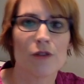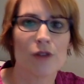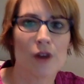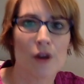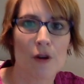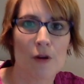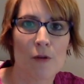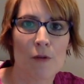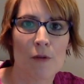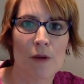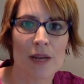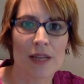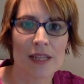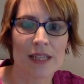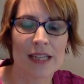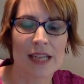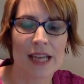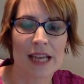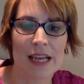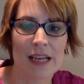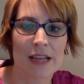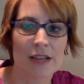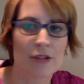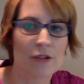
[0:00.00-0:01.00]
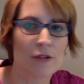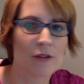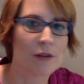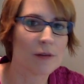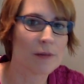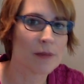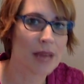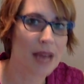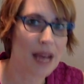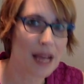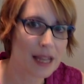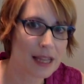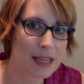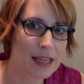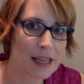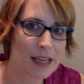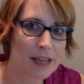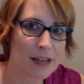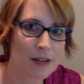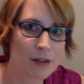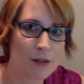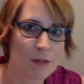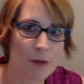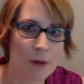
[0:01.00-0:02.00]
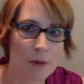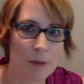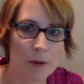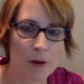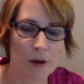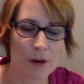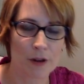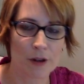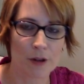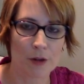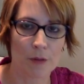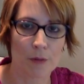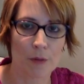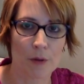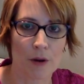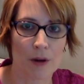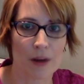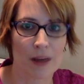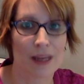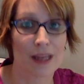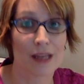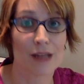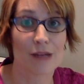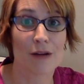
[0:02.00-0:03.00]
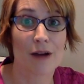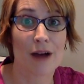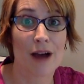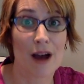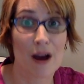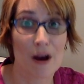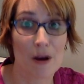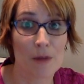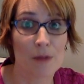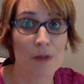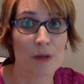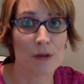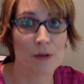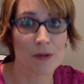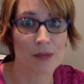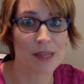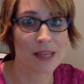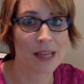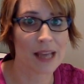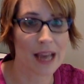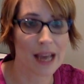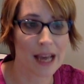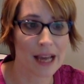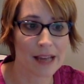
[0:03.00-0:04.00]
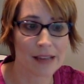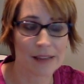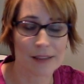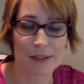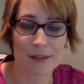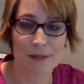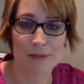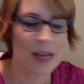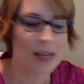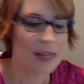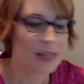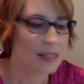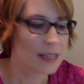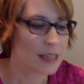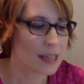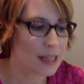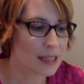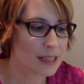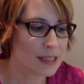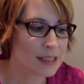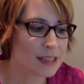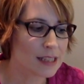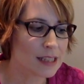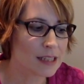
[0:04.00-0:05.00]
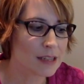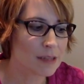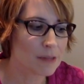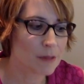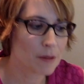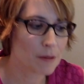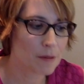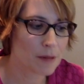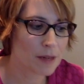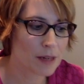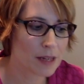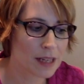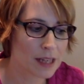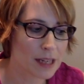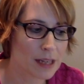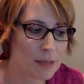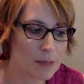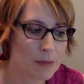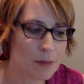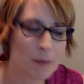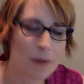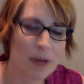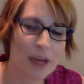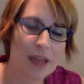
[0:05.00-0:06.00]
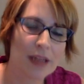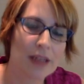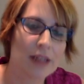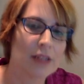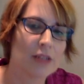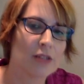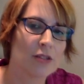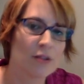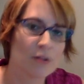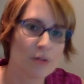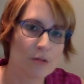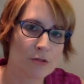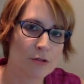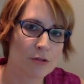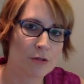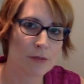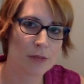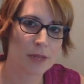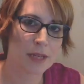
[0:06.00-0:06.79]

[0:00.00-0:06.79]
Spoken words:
know what day is going to be allocated to what part of your book. It'll help you in the end. The next thing that we want to keep in mind is social